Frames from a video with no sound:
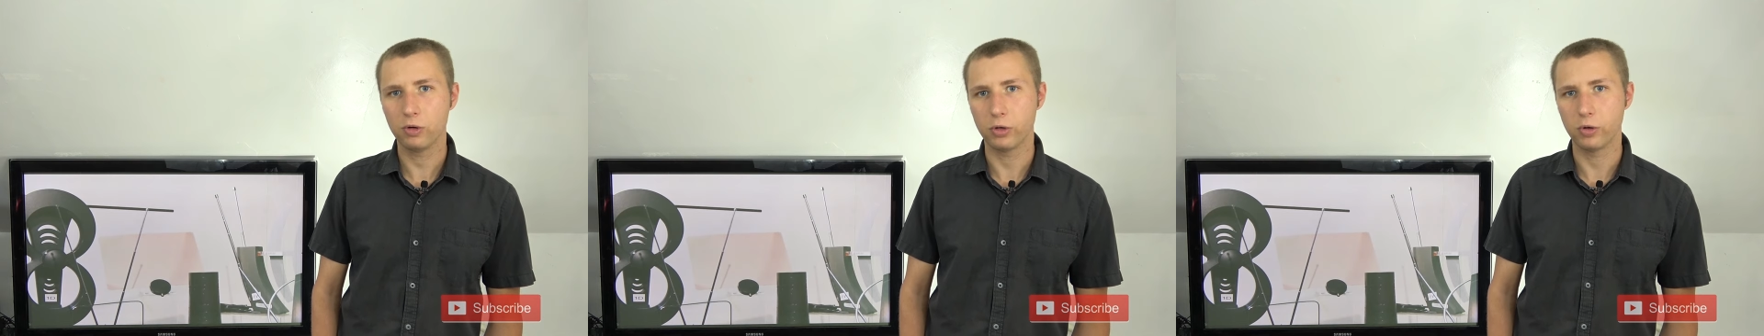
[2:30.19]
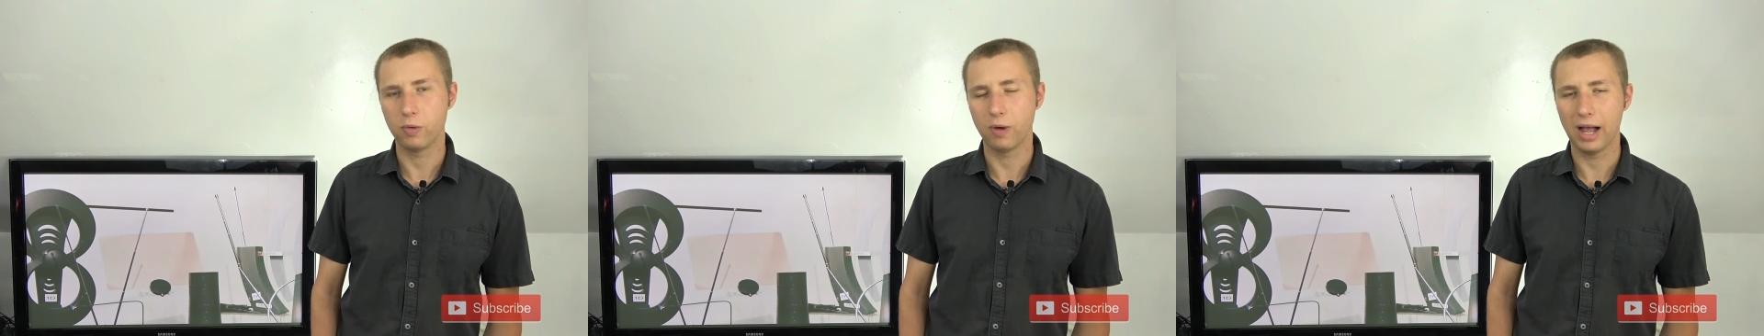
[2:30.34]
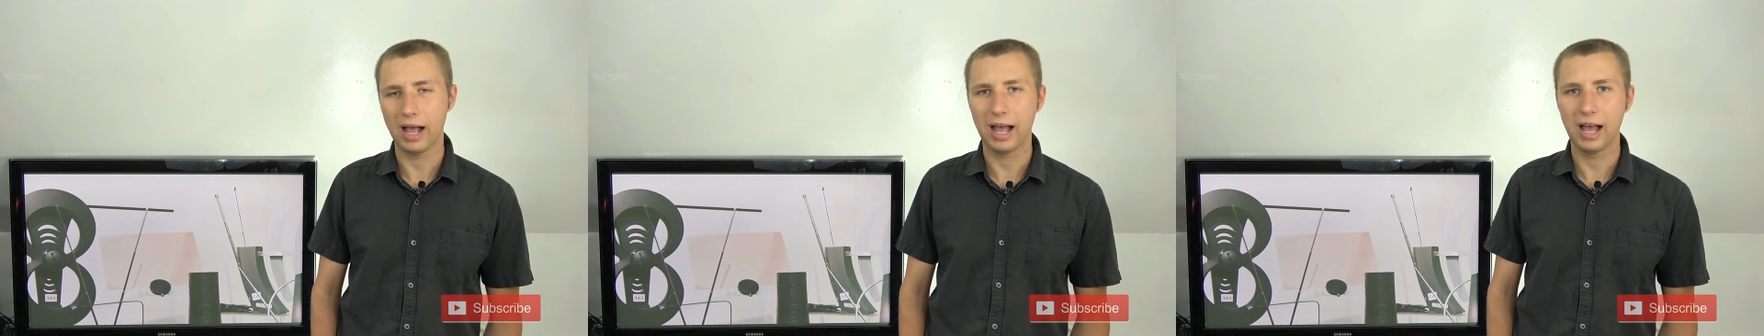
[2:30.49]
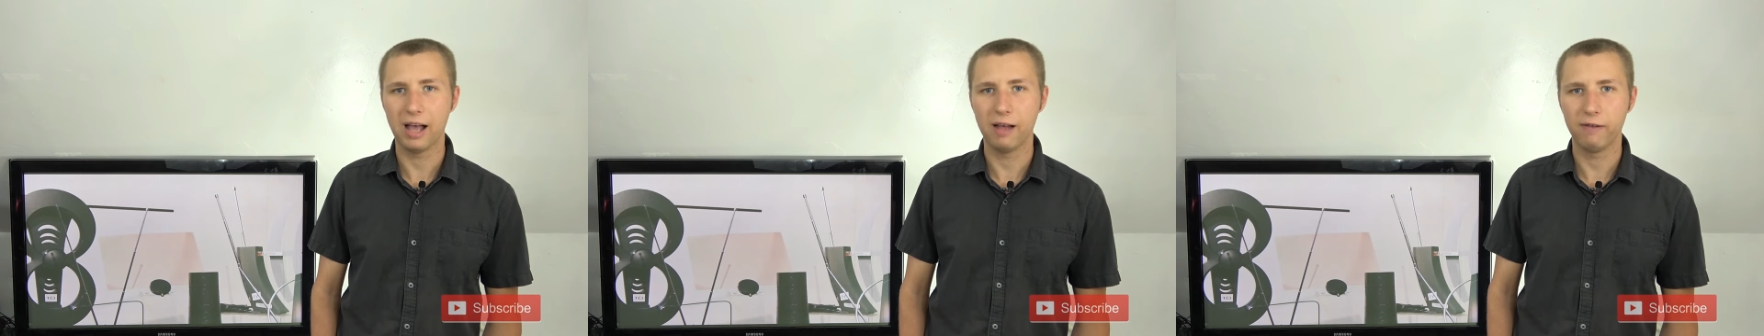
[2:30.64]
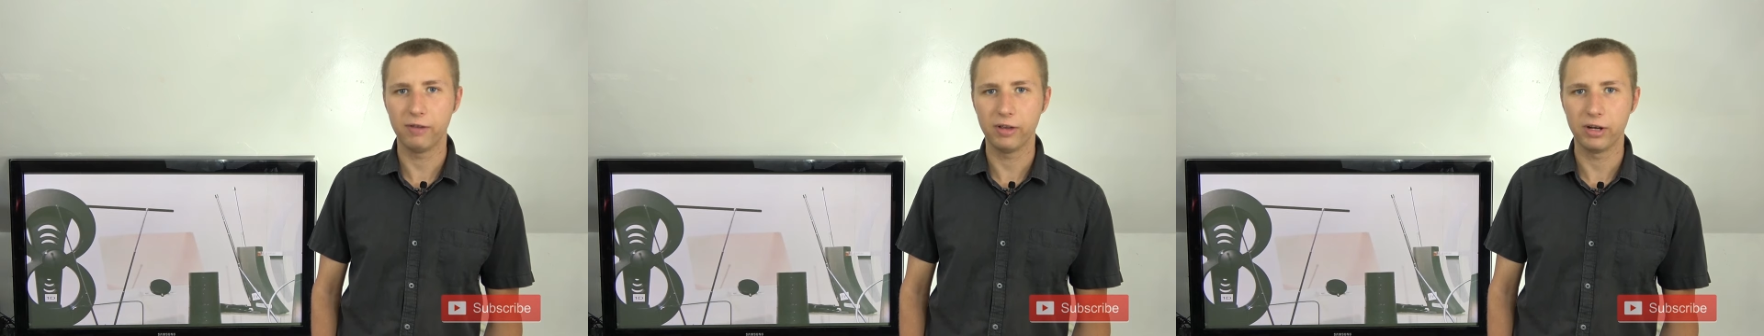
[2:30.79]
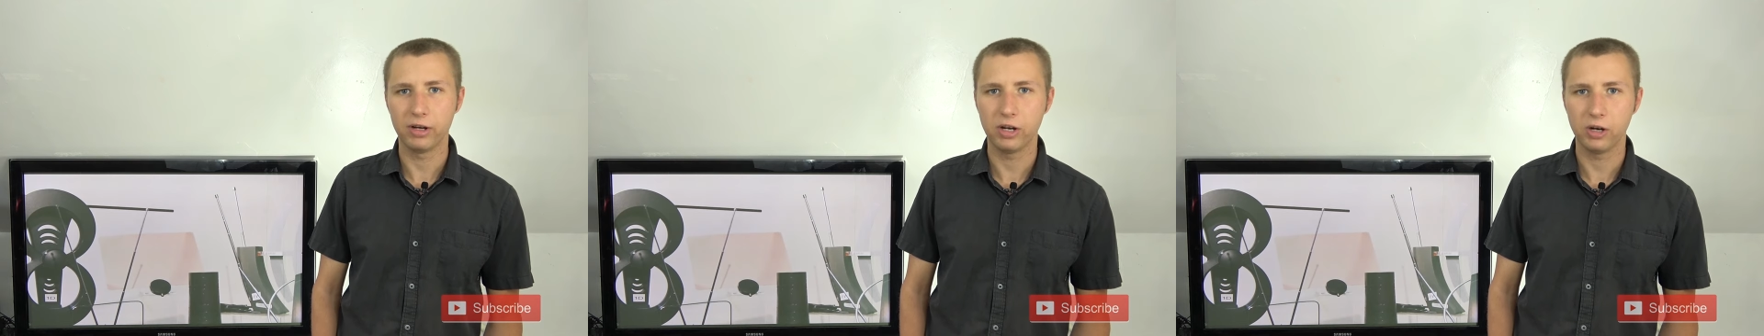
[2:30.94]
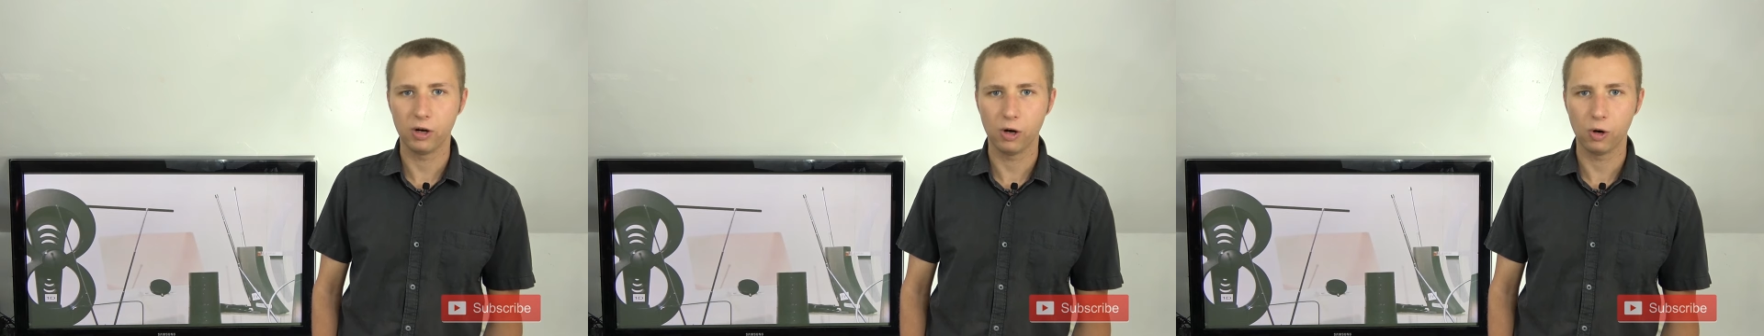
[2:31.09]
you have it
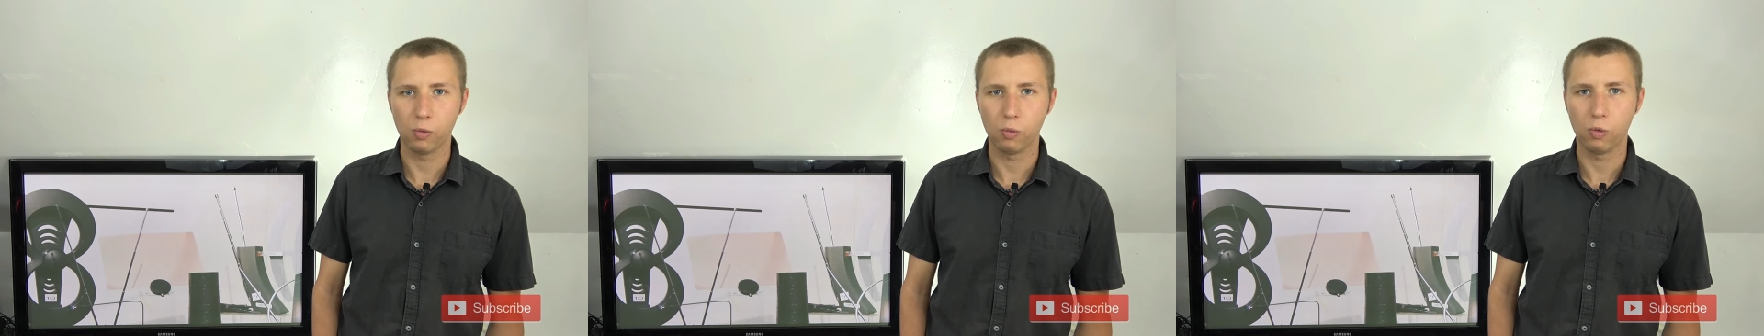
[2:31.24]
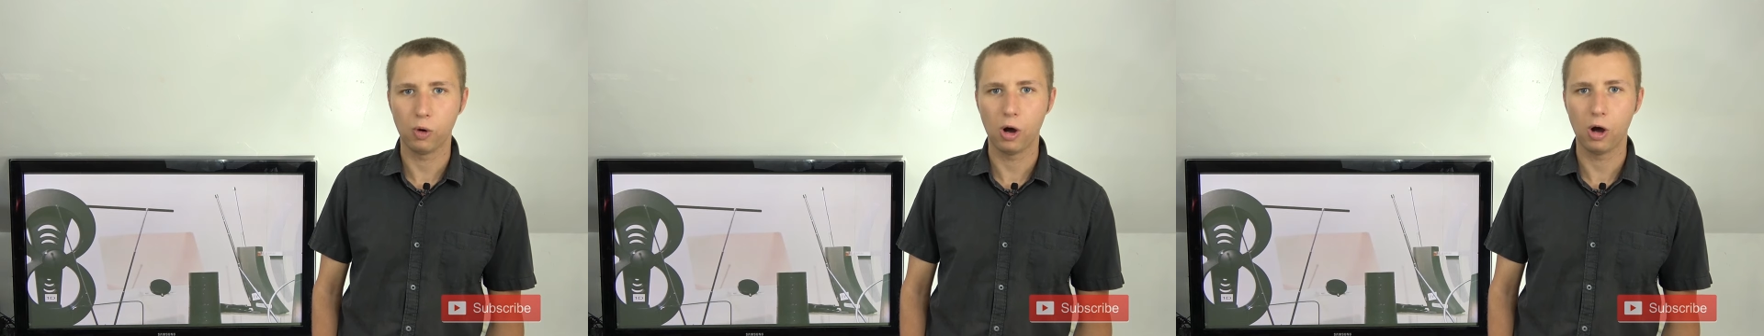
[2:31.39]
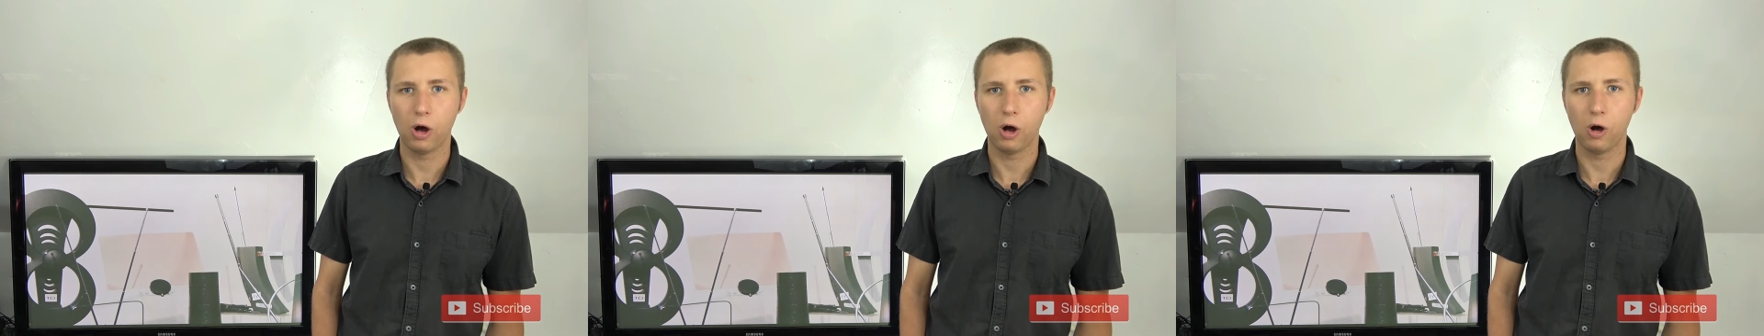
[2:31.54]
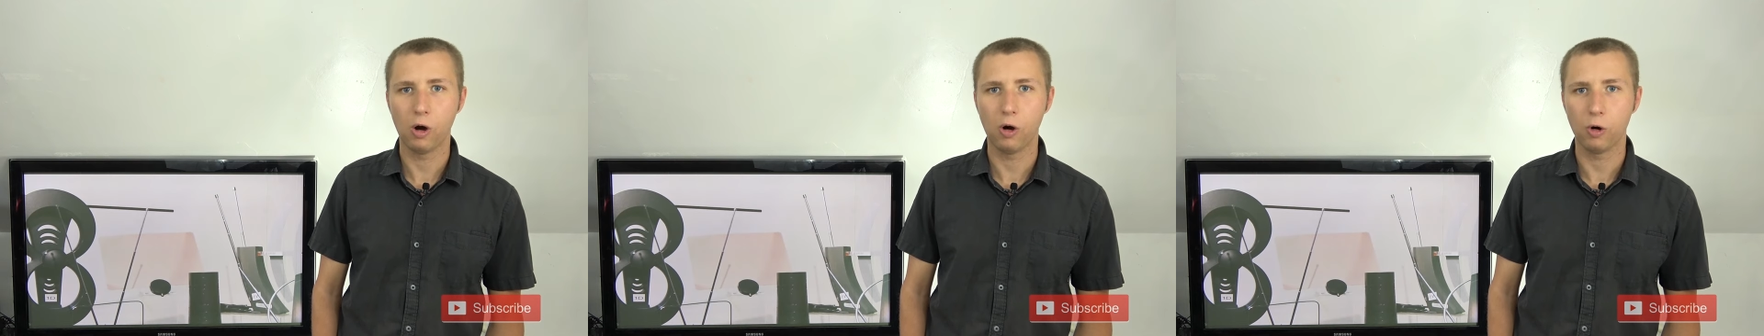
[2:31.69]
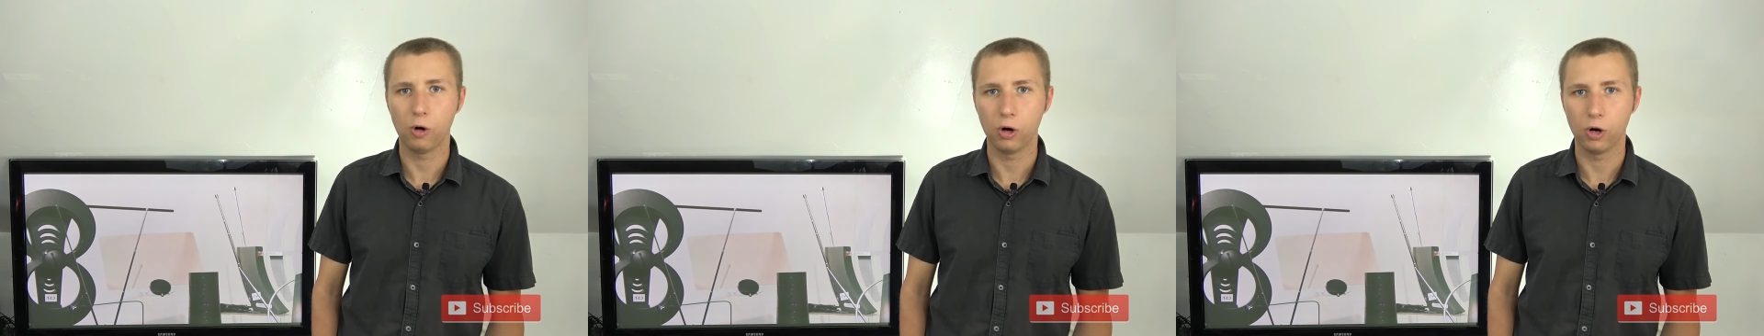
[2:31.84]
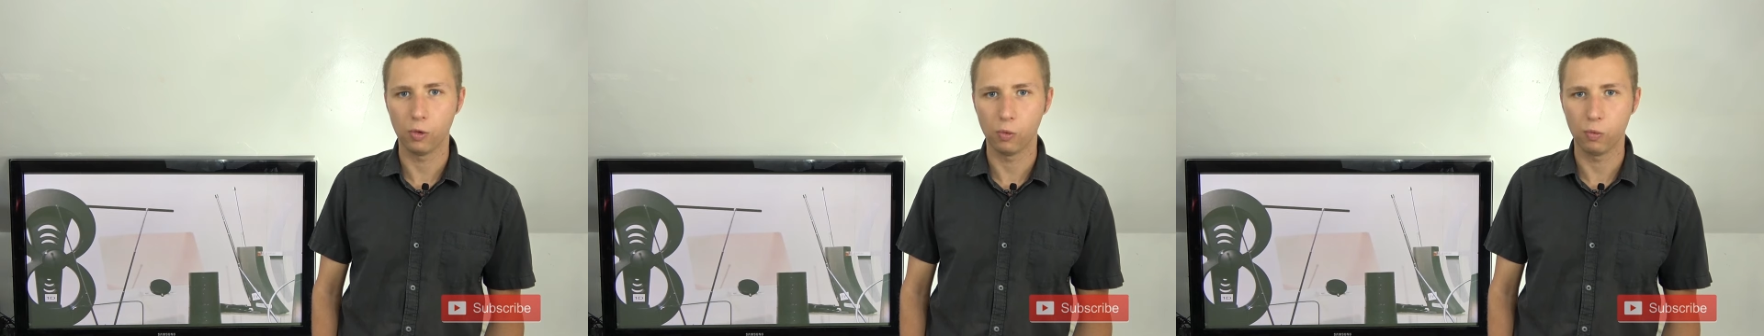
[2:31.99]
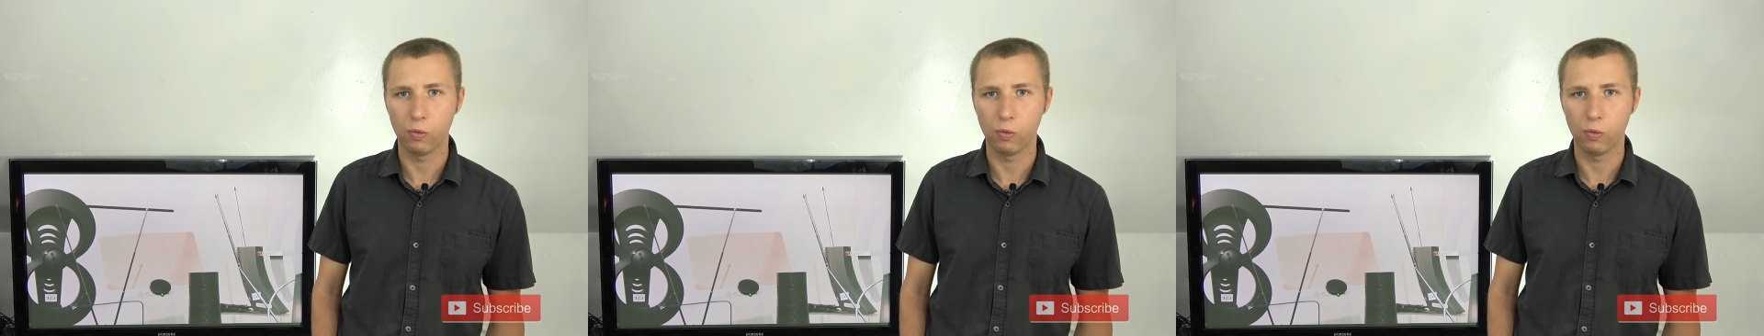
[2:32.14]
near a wall or a